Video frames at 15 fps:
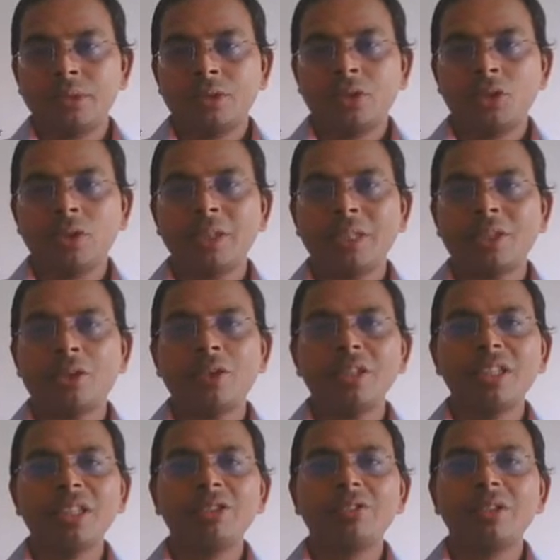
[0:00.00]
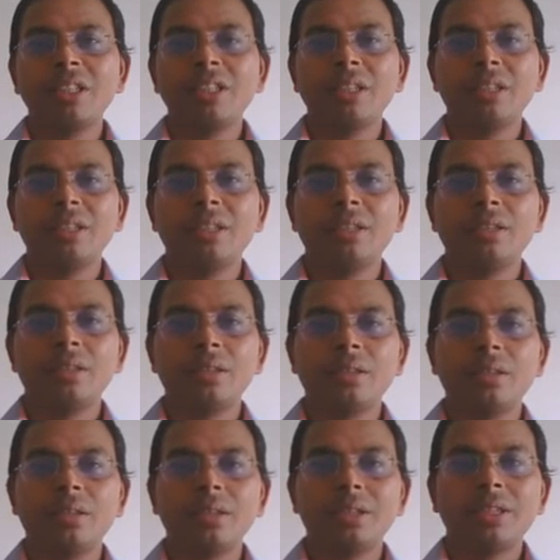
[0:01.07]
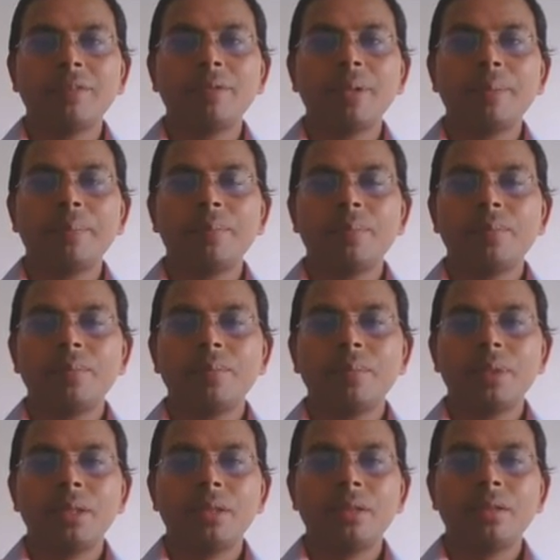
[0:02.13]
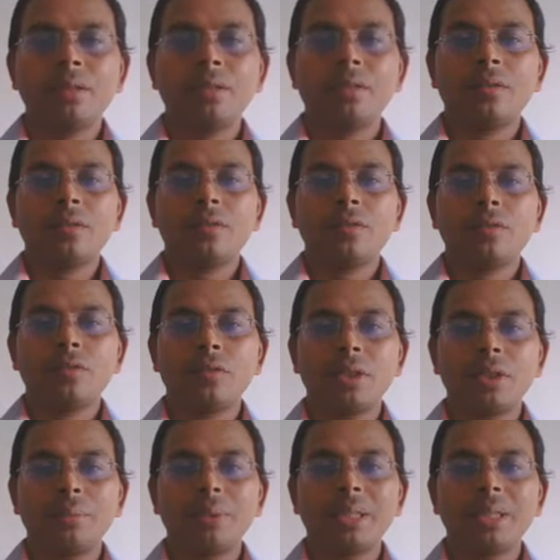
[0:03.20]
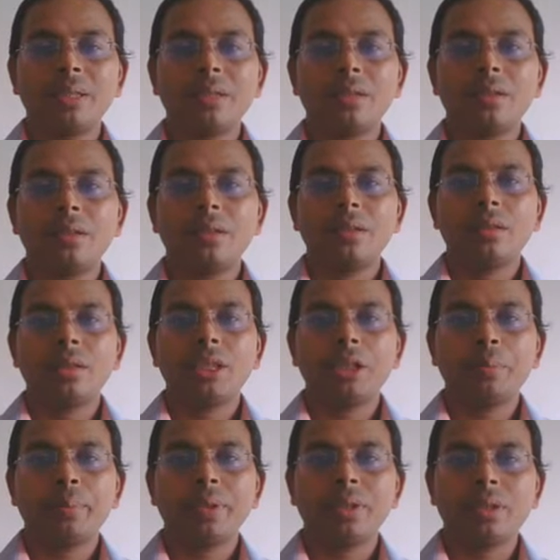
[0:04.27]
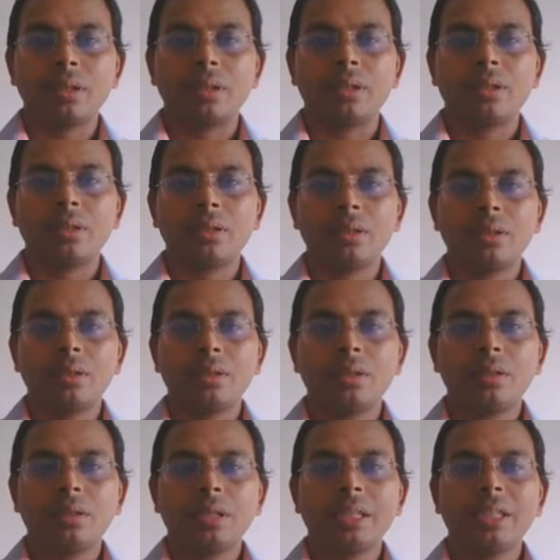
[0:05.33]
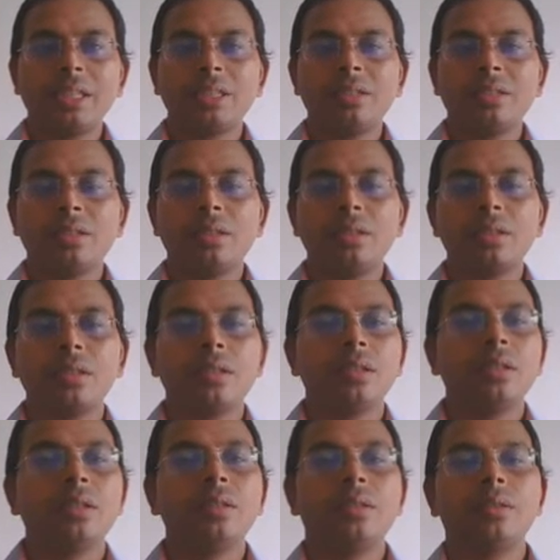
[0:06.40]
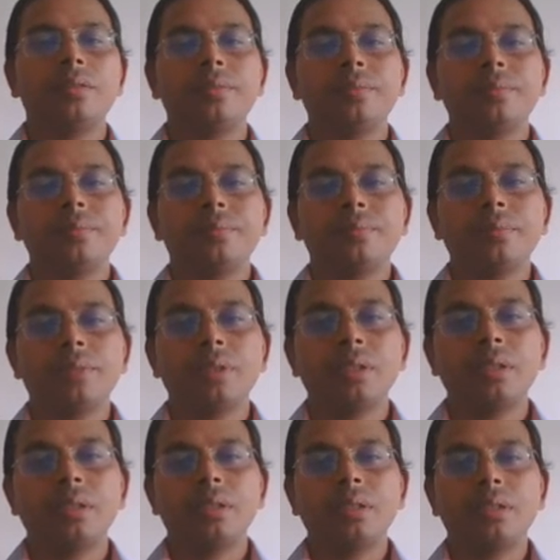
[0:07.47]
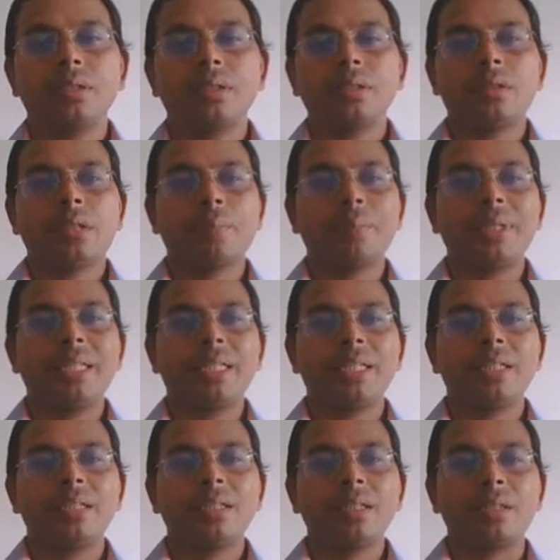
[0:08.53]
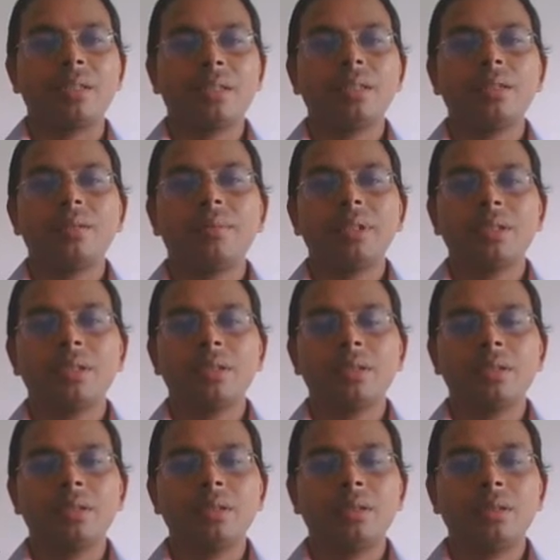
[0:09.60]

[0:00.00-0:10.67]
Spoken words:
So in order to develop the phenomena dispersion and its application, and its